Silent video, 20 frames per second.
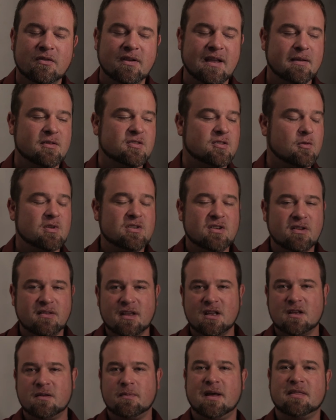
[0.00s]
Okay, so I want you to
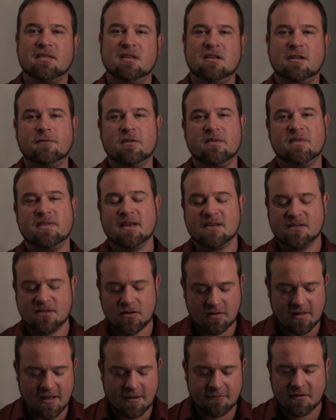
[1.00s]
think about the different things in
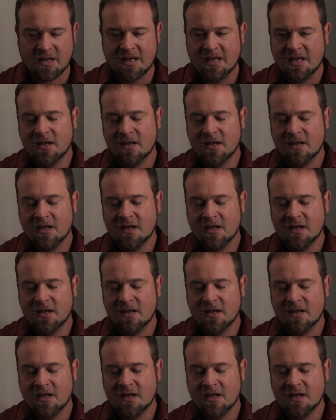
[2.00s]
your life.